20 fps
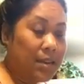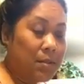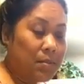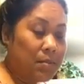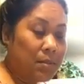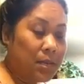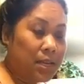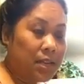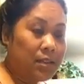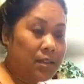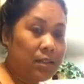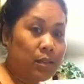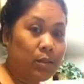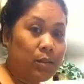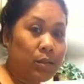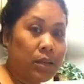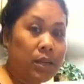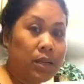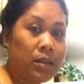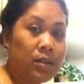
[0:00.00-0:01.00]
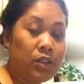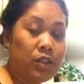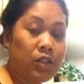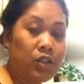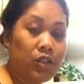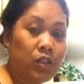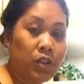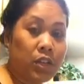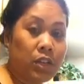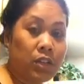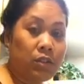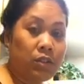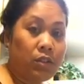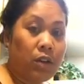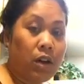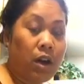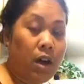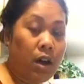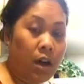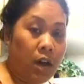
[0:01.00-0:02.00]
because we're gonna show
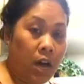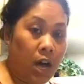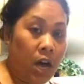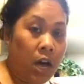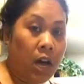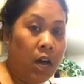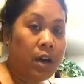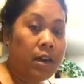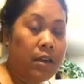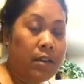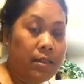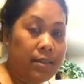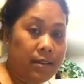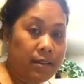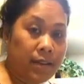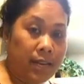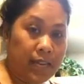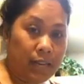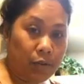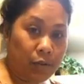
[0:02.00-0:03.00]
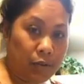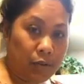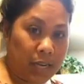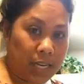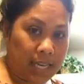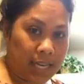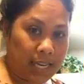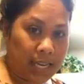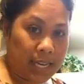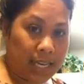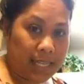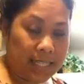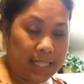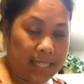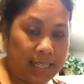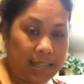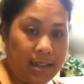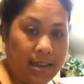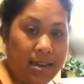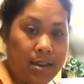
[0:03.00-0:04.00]
you all the
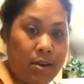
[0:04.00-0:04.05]
ingredients,